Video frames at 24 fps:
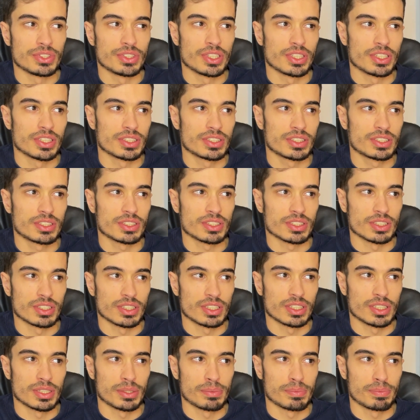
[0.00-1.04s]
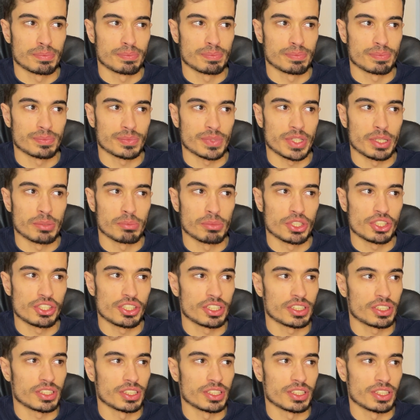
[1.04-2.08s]
does
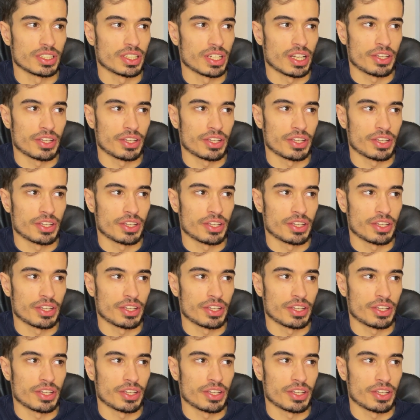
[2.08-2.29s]
imaging.